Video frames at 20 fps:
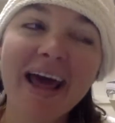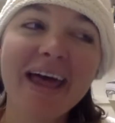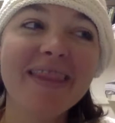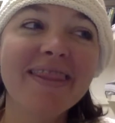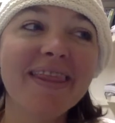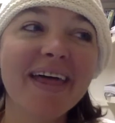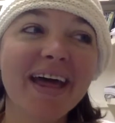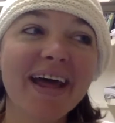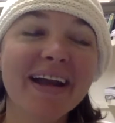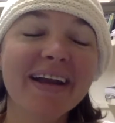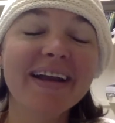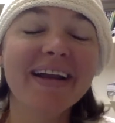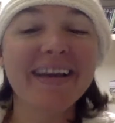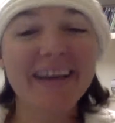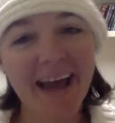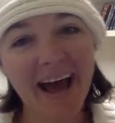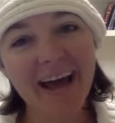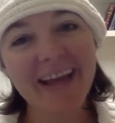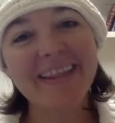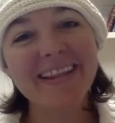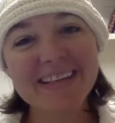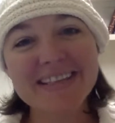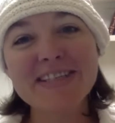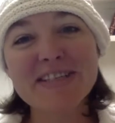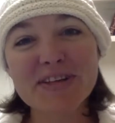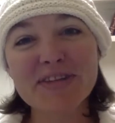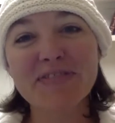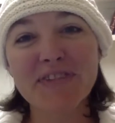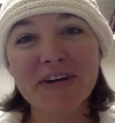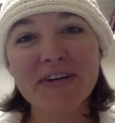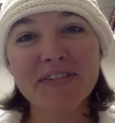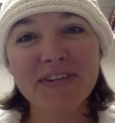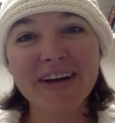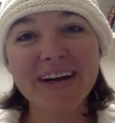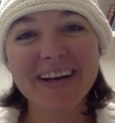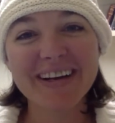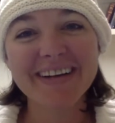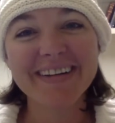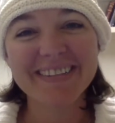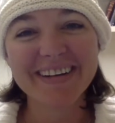then yeah, this is a fun
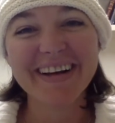read.